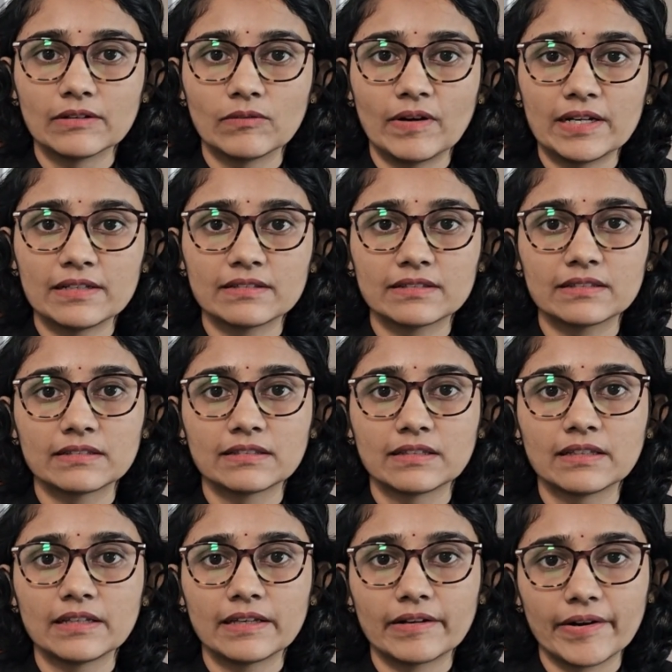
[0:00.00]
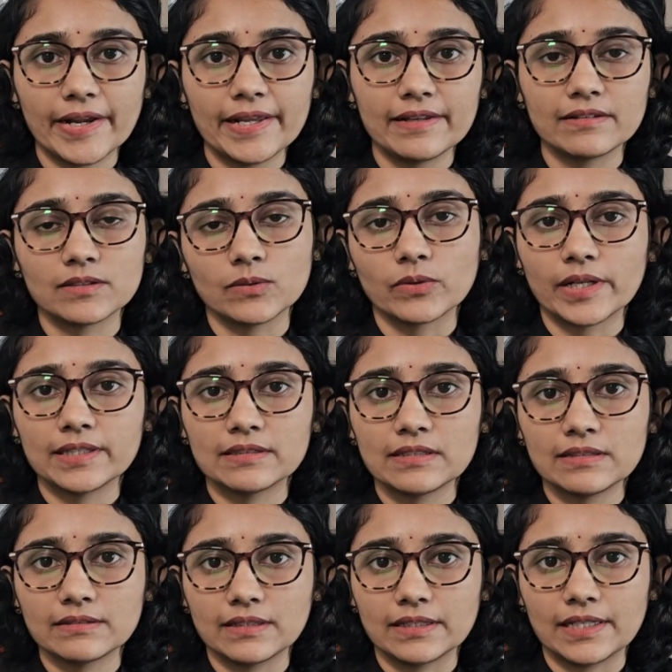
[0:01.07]
one's race or
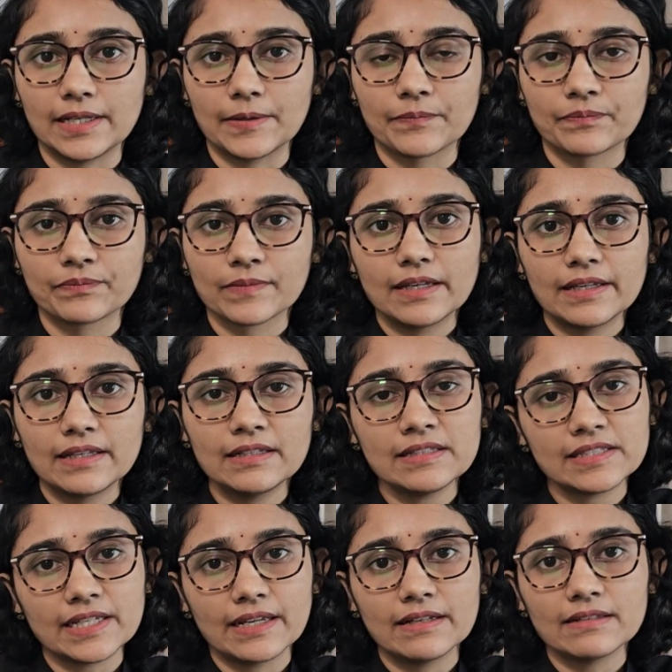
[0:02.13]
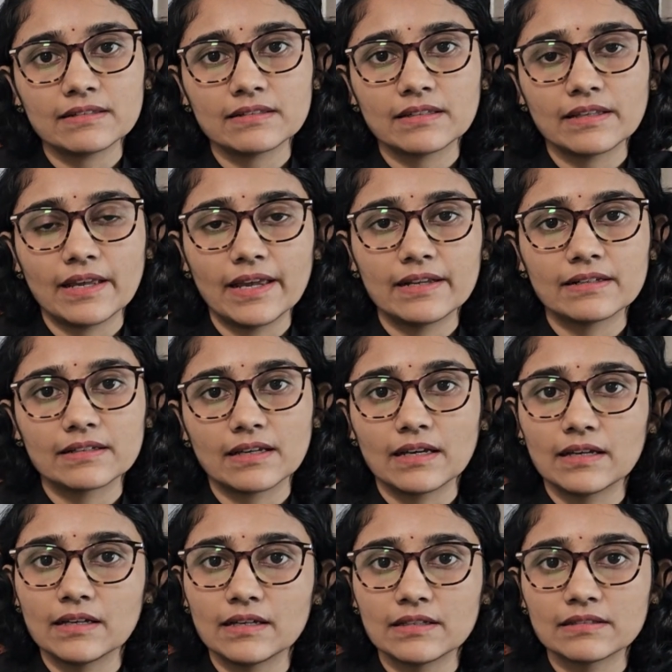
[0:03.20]
ethnicity. Indians and
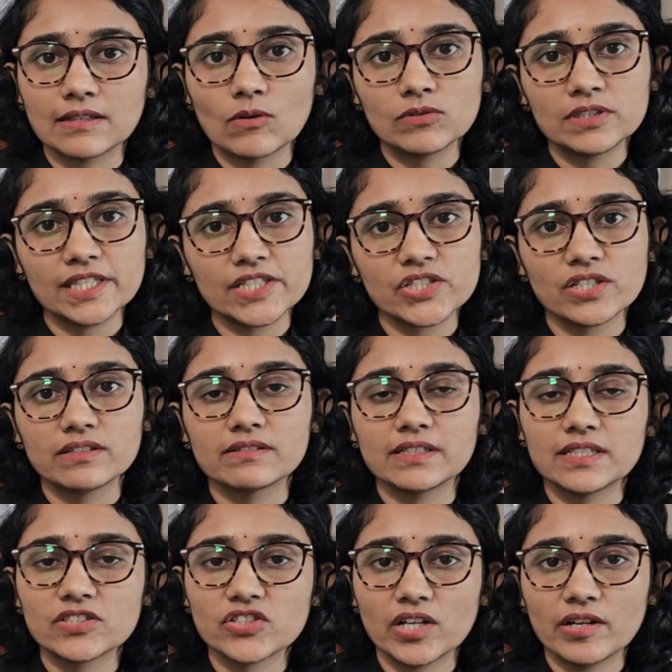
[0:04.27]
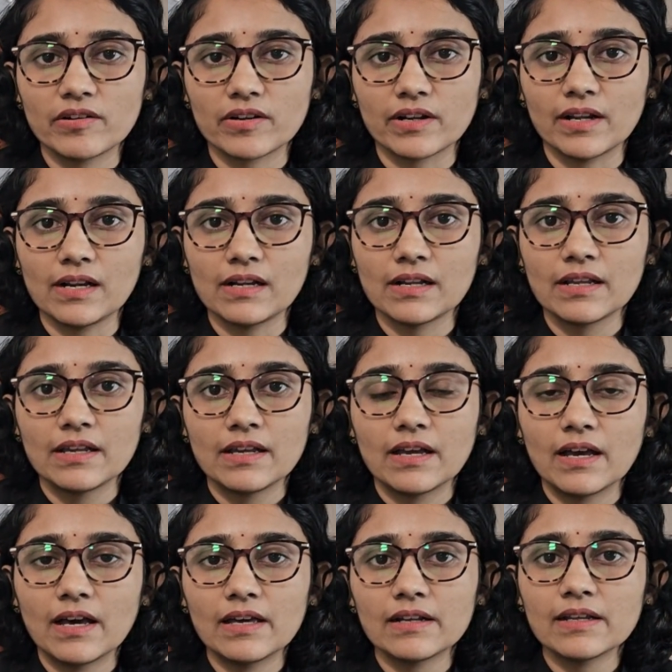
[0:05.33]
South Asians in general
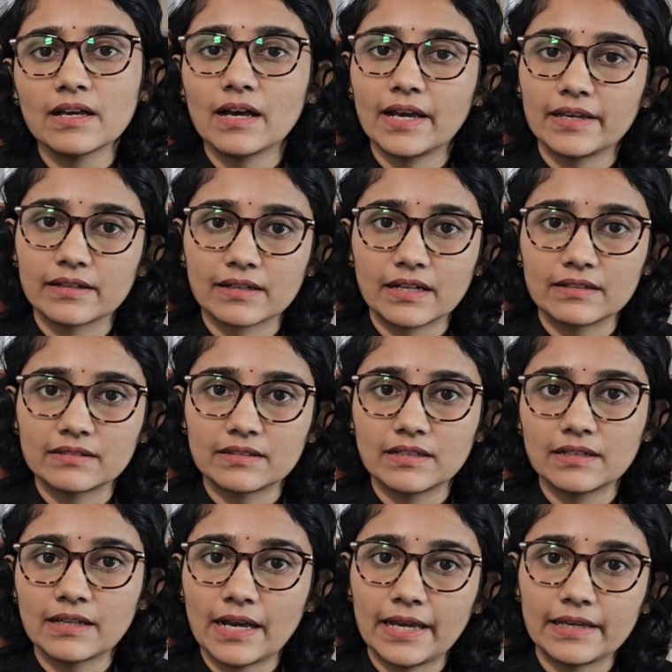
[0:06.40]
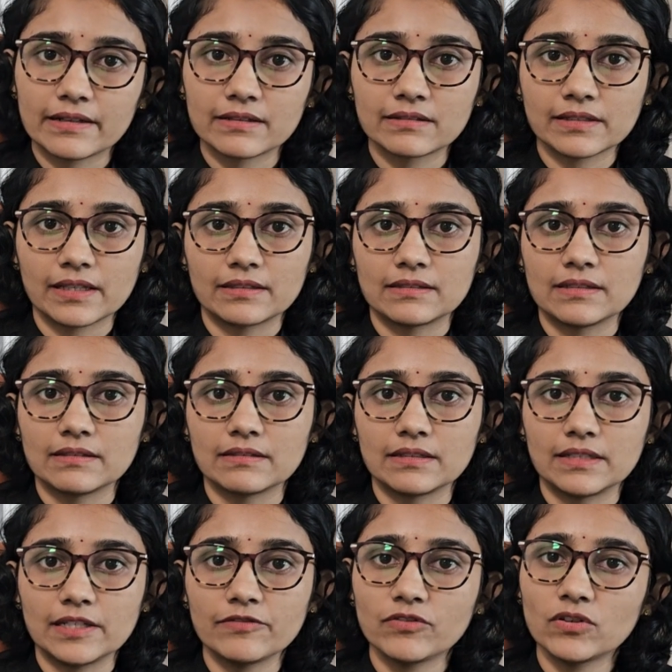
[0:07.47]
are considered high risk
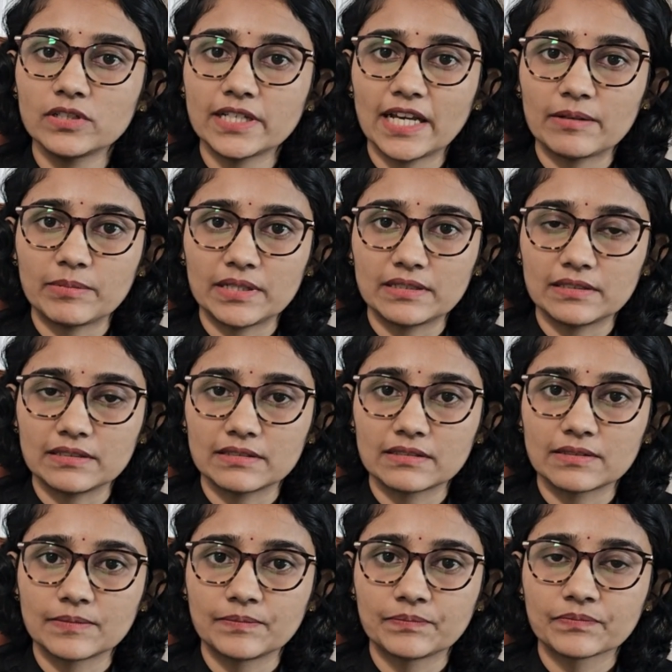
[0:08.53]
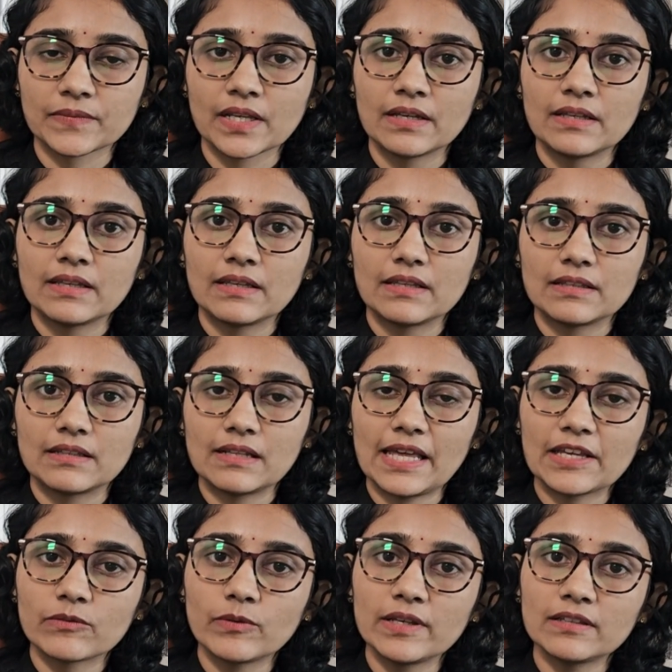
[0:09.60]
ethnicity for diabetes.
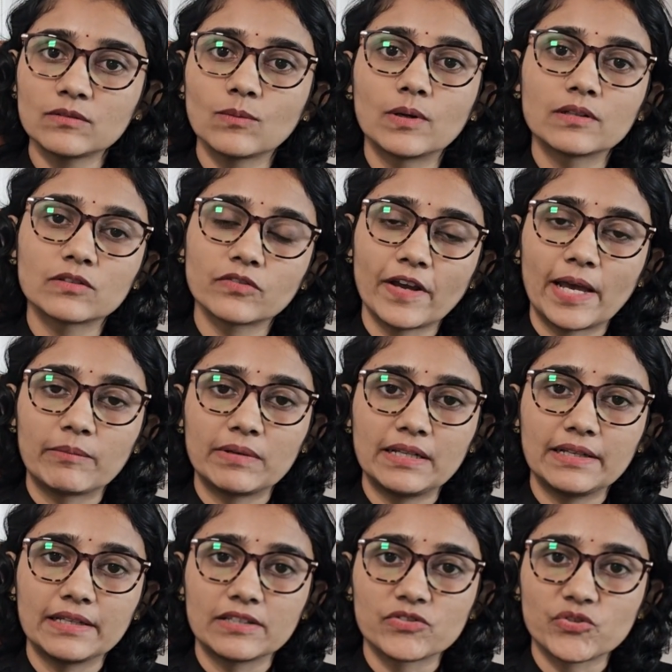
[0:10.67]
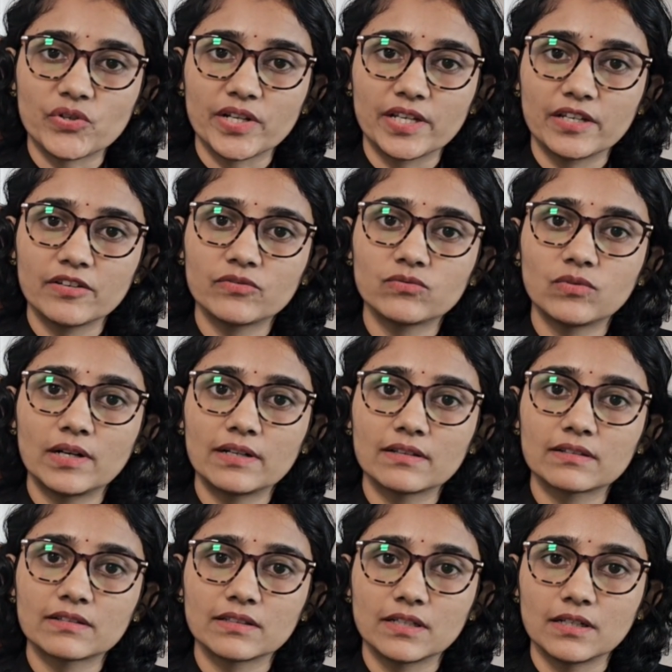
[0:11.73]
Likewise, one's family history. If
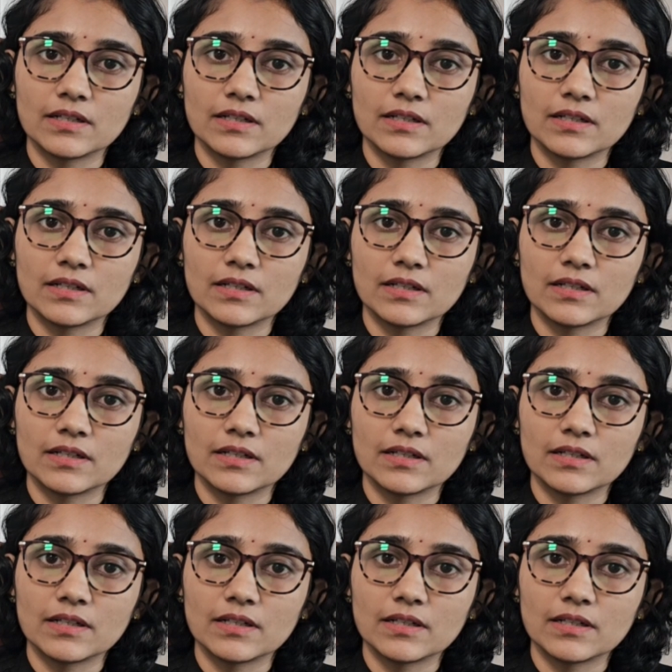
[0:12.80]
one's